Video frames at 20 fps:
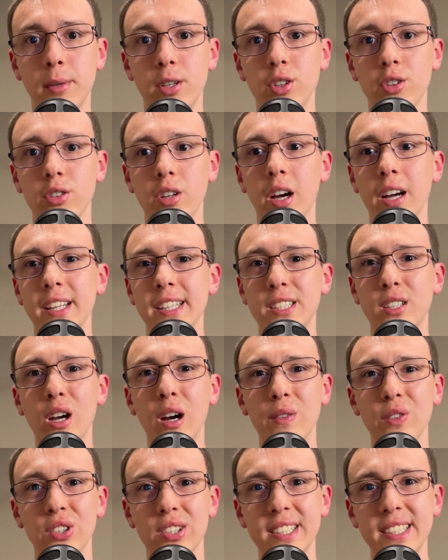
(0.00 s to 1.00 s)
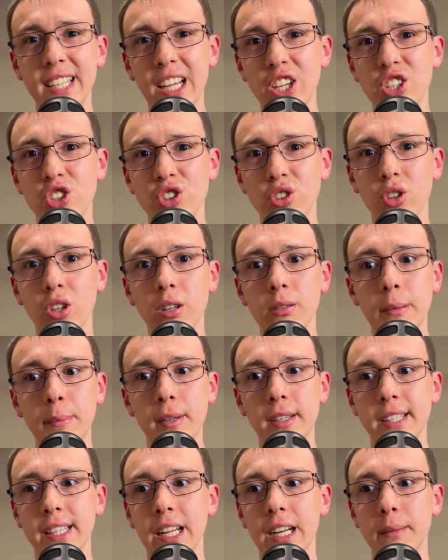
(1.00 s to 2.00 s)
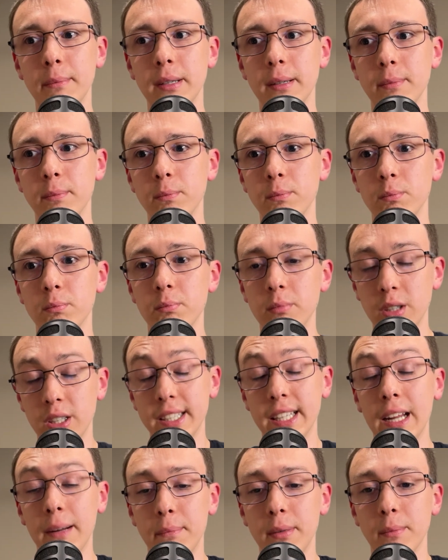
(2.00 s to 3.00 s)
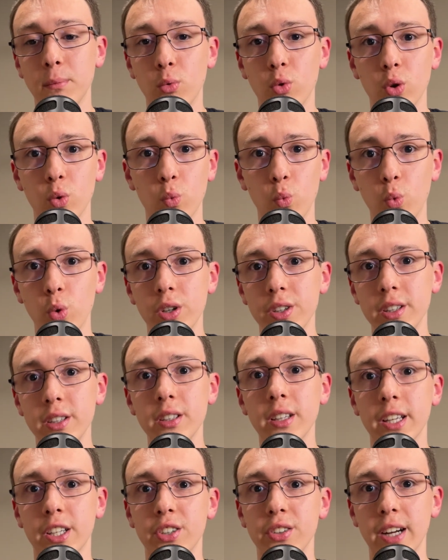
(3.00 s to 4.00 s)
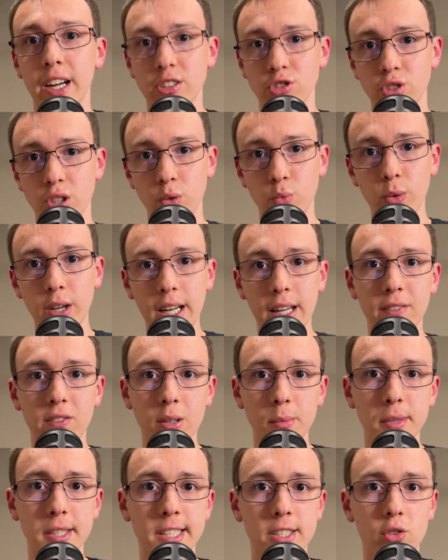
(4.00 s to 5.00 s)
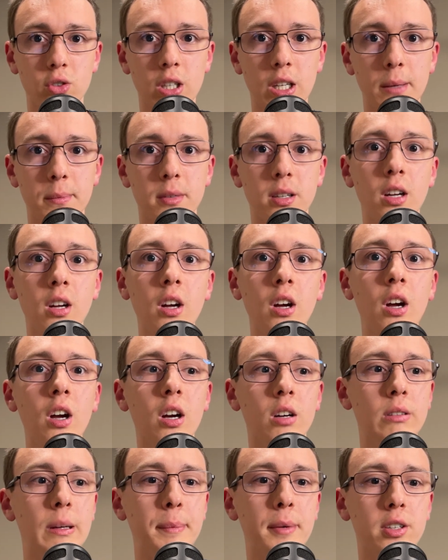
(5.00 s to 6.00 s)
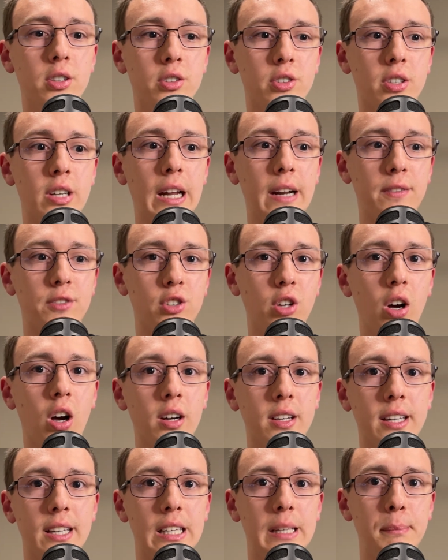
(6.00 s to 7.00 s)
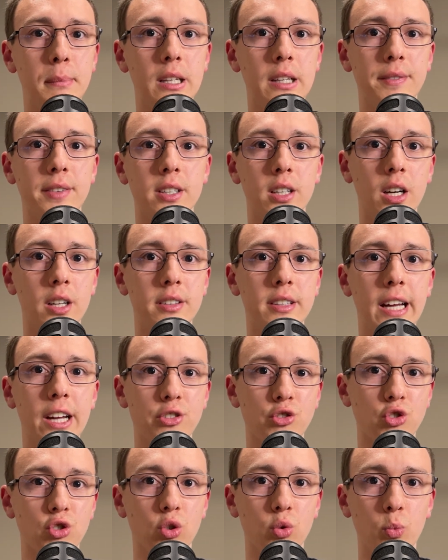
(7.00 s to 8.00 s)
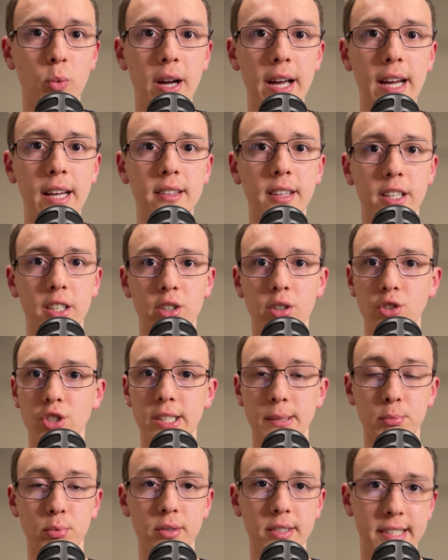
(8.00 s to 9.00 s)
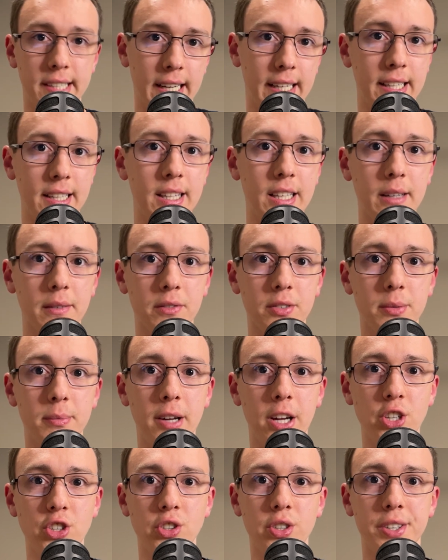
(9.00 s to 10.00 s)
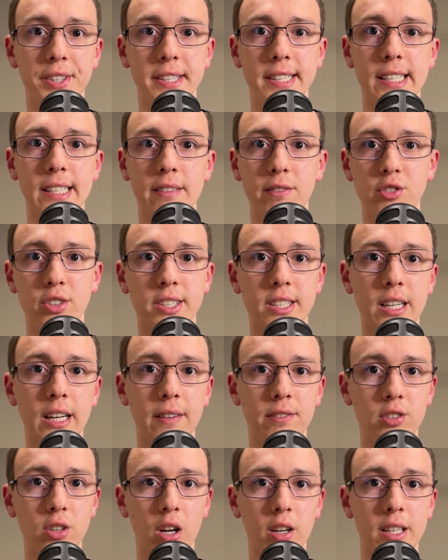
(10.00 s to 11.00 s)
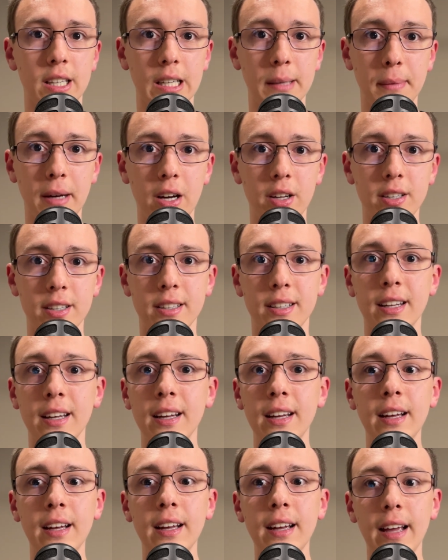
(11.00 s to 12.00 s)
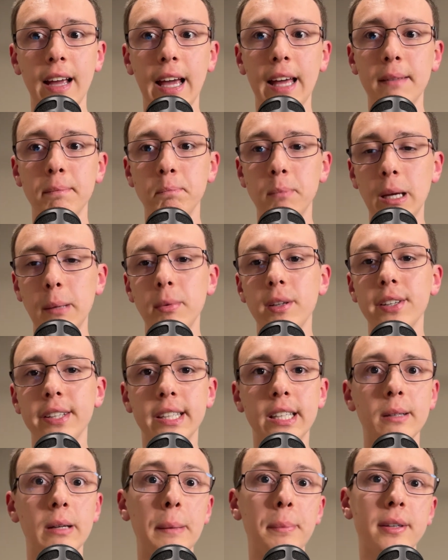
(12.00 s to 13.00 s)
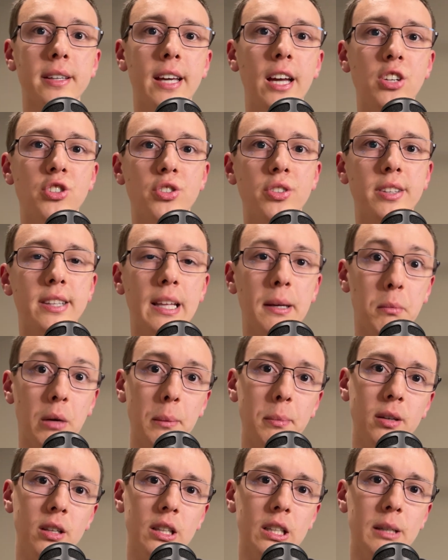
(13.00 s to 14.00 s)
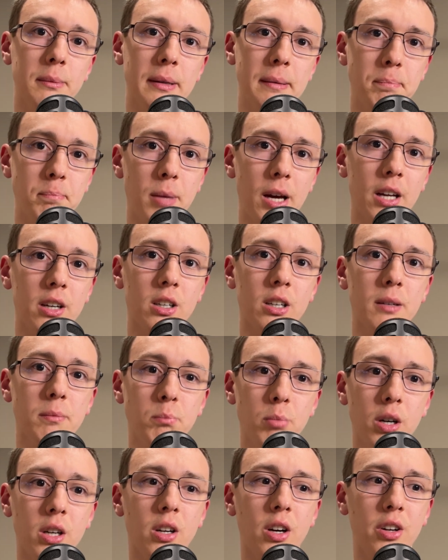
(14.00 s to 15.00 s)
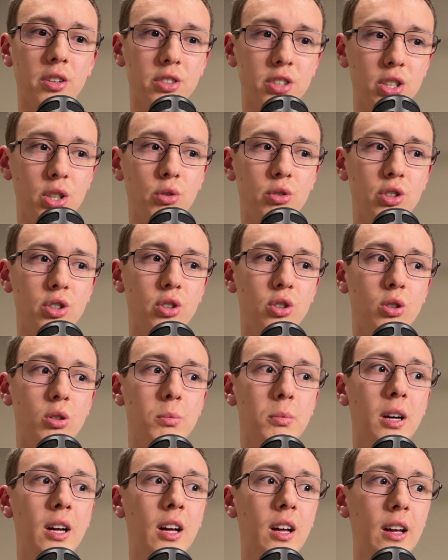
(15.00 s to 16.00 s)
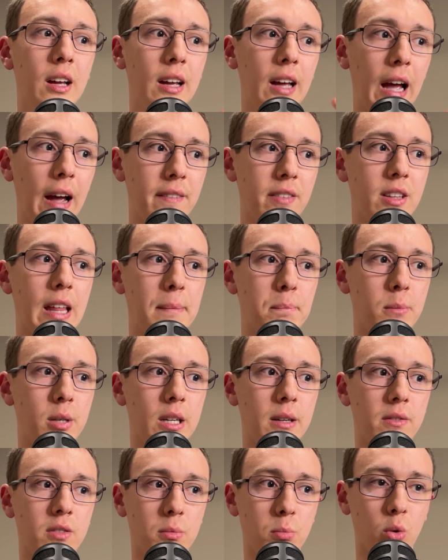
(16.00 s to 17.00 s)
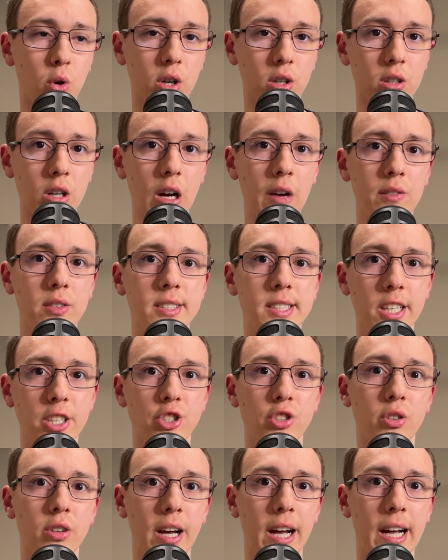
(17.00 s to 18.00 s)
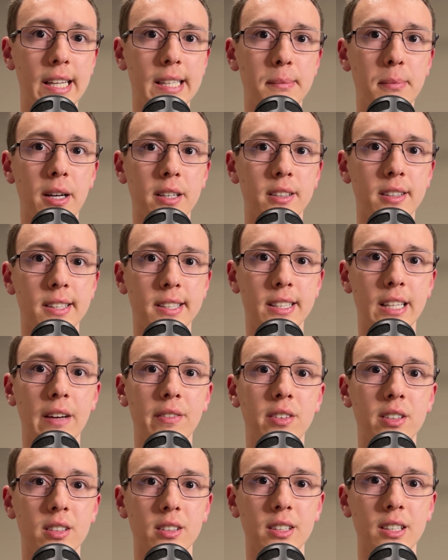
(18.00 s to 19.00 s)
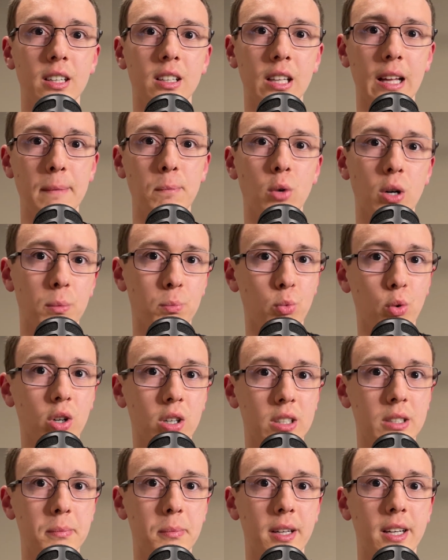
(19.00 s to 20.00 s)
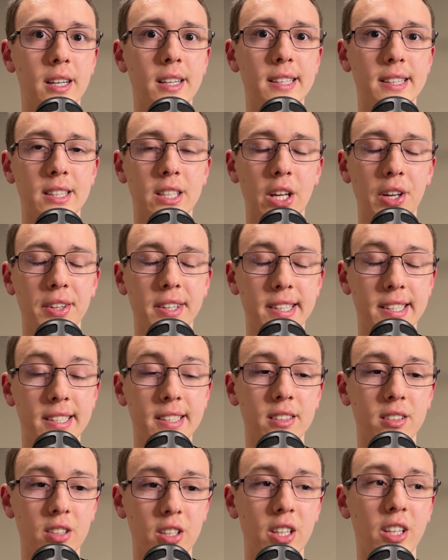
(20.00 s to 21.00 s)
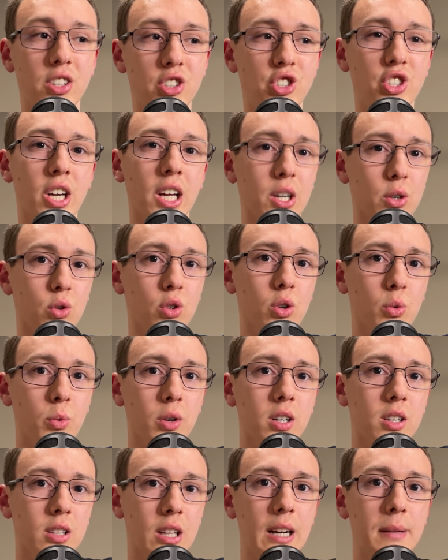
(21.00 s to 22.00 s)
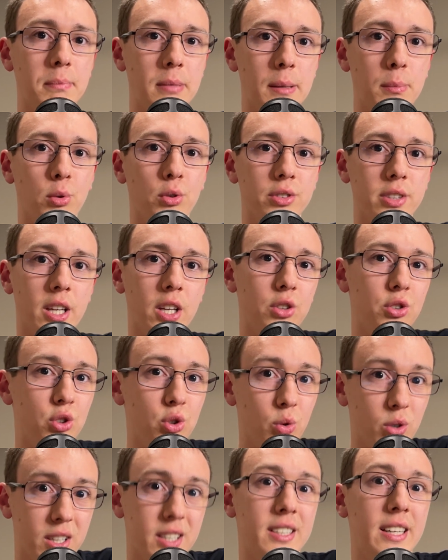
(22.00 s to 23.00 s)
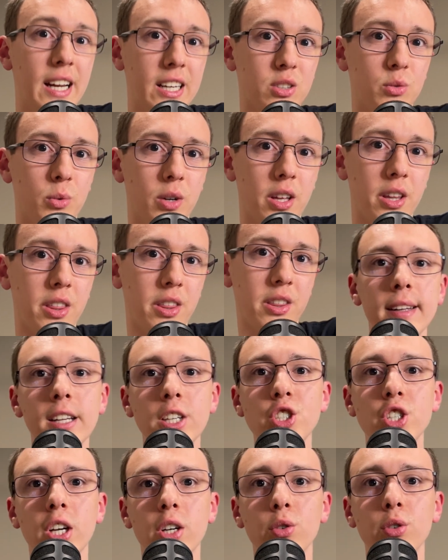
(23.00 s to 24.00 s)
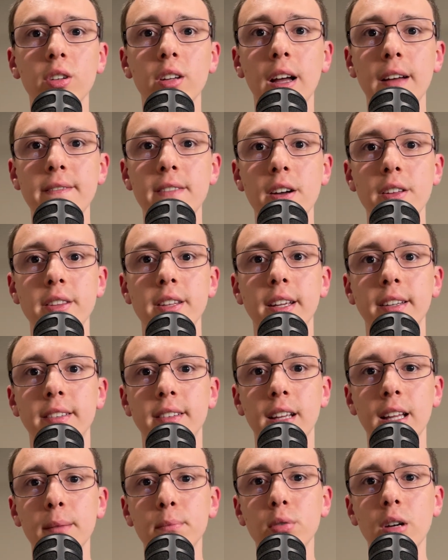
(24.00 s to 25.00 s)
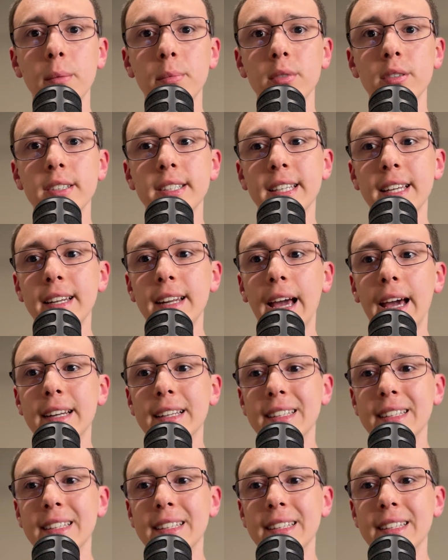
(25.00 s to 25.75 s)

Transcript: you're not as conversational, maybe you sound a bit more wooden, like you're actually reading from a script, or maybe you're kind of talking in a bit of an unnatural way, like you're just presenting the information instead of just kind of talking about it. And maybe in some applications that might be a little bit better, but on YouTube, having that bit of a more conversational aspect is definitely a lot more important, because that's in general what a lot of people tend to connect with. And in general, I found that teleprompters can add a